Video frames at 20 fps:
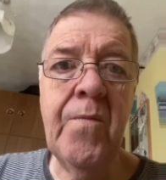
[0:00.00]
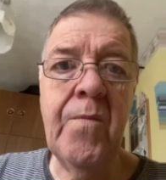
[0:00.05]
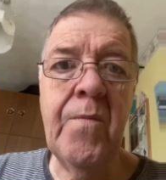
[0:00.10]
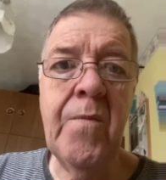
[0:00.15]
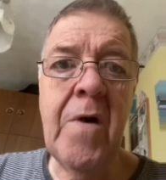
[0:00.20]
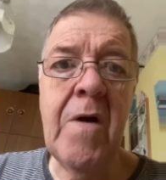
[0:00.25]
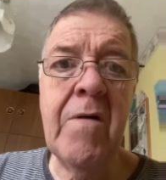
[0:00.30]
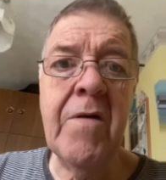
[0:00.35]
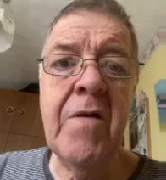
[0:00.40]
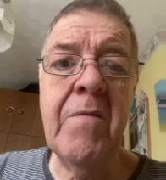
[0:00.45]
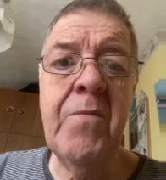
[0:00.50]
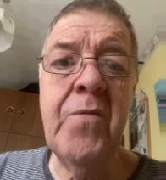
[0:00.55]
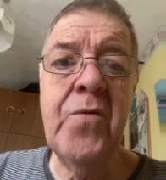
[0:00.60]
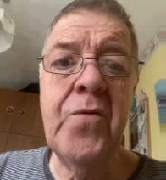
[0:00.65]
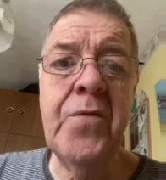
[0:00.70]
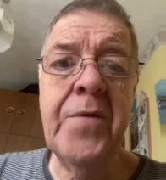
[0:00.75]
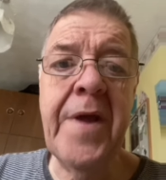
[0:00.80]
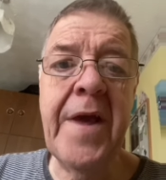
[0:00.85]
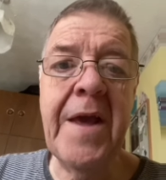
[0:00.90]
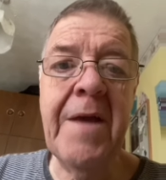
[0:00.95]
Well, good
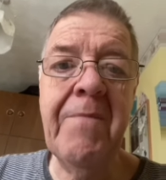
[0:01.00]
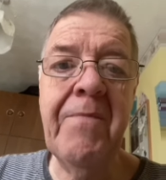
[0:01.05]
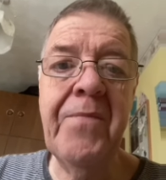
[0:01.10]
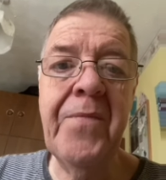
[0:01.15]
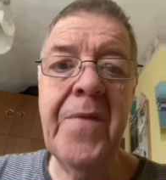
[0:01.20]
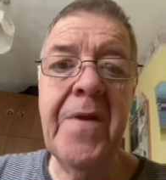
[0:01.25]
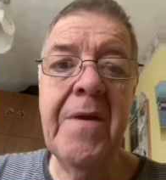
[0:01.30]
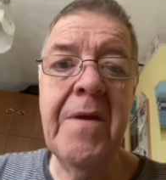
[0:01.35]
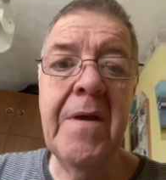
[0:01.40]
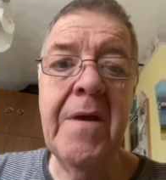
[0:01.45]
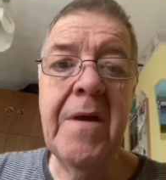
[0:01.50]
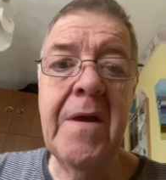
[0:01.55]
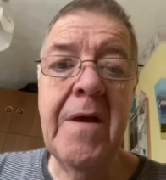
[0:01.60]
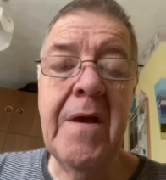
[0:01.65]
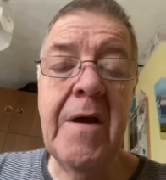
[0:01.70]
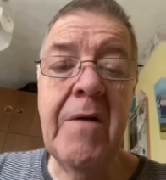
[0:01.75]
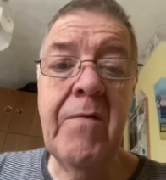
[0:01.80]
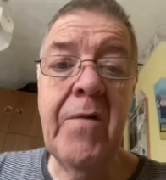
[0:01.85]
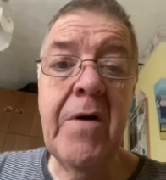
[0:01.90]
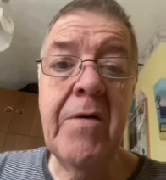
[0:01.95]
morning
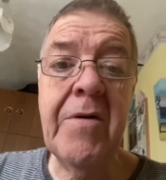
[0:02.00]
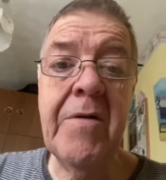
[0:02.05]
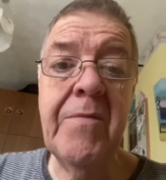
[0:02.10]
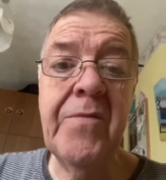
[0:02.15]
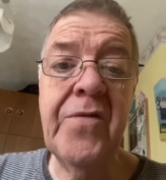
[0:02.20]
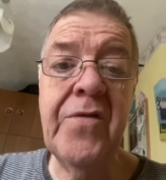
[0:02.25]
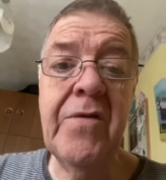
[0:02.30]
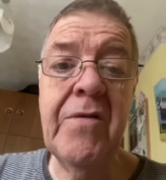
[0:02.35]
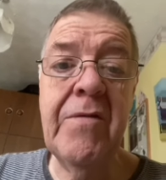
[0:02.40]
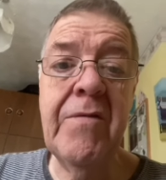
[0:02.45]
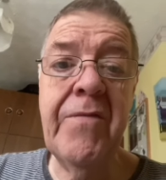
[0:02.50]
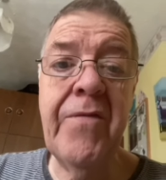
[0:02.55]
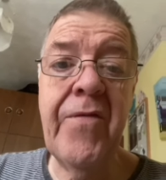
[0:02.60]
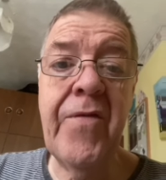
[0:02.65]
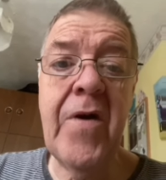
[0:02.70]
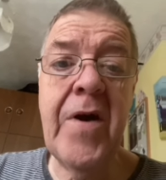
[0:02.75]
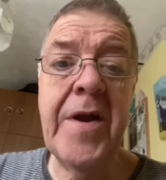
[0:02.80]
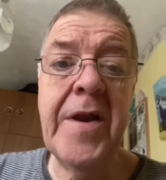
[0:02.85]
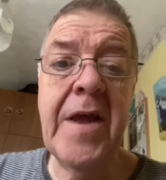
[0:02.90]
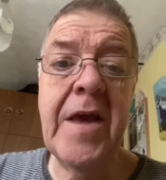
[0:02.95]
and welcome to
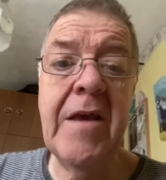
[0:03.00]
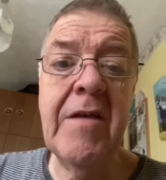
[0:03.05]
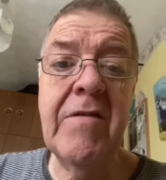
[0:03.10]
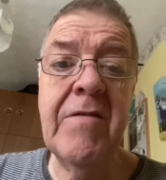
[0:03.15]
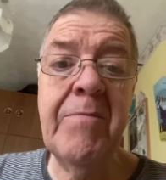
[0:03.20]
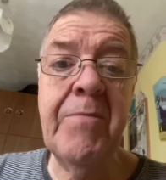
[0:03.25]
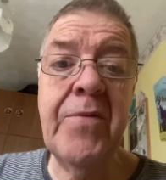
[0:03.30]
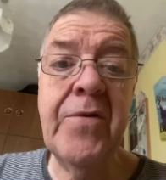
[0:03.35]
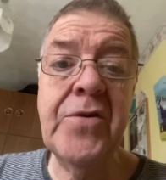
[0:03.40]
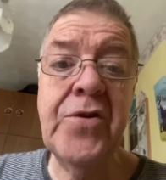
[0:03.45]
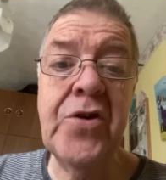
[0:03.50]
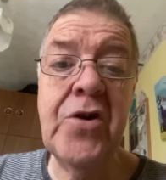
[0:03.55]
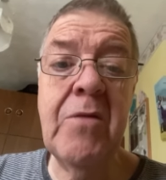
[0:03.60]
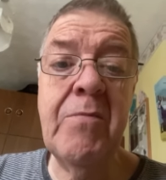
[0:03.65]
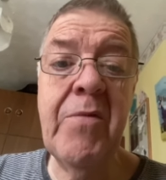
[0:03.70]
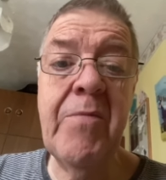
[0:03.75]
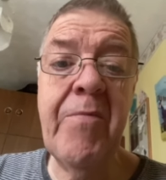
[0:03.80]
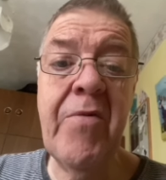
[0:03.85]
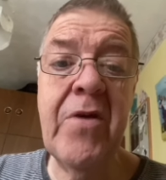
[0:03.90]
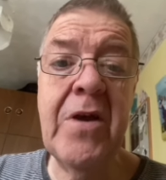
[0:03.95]
Friday's
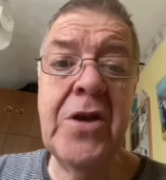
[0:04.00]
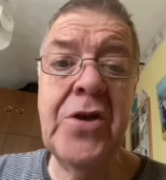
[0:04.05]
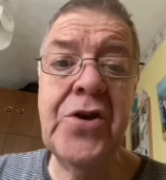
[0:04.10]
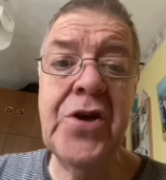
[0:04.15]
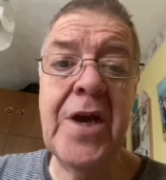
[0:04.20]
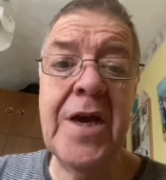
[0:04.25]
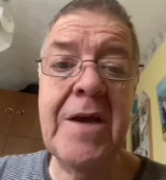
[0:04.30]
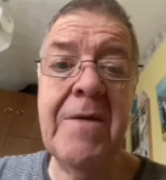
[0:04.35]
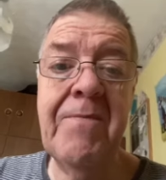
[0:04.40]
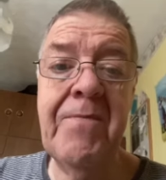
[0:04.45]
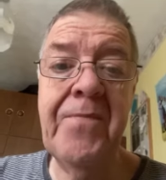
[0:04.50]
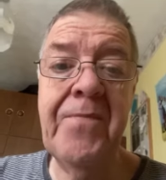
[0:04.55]
Pajama Preaching.